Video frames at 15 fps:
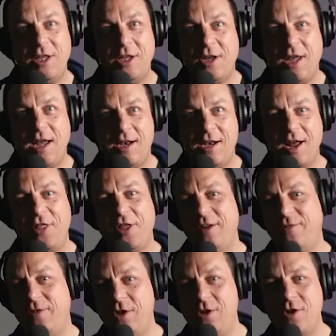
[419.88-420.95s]
UK.
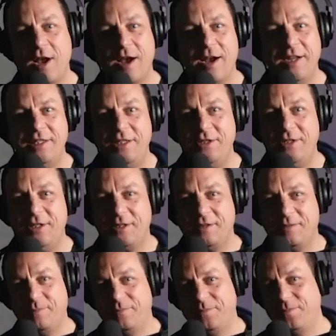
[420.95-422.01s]
Nothing for you guys. You just
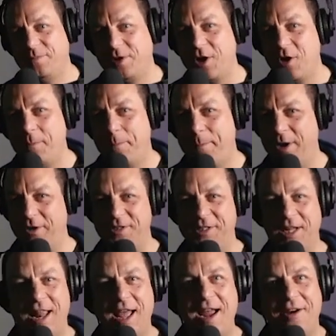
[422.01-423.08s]
go and
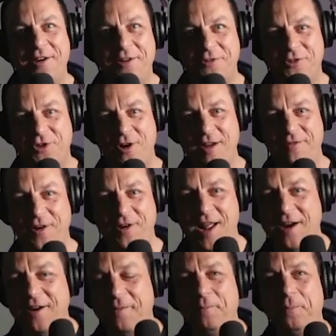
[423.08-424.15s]
post a letter, you'll drive for an hour.